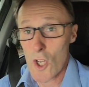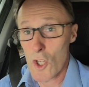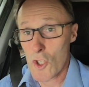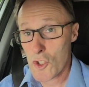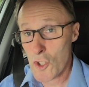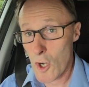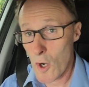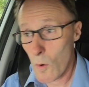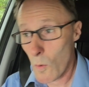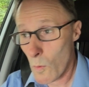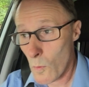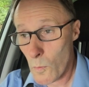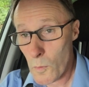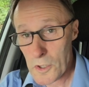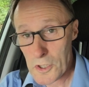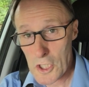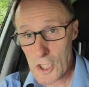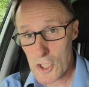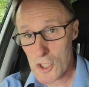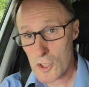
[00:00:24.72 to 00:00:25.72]
So
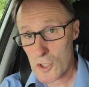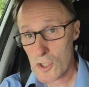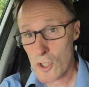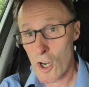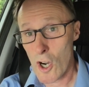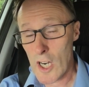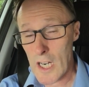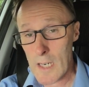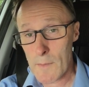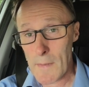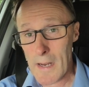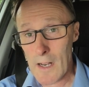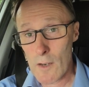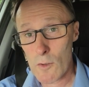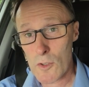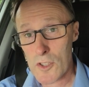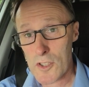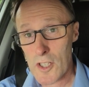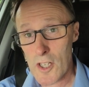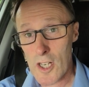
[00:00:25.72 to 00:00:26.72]
we're just talking
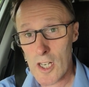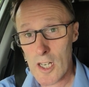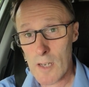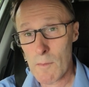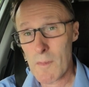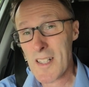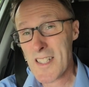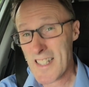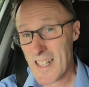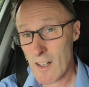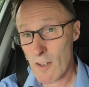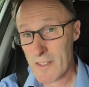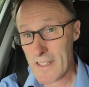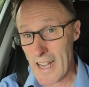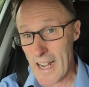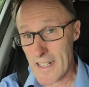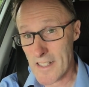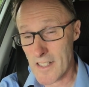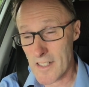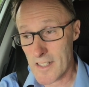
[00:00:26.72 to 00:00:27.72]
about um,
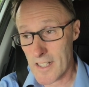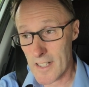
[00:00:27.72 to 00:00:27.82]
tailgating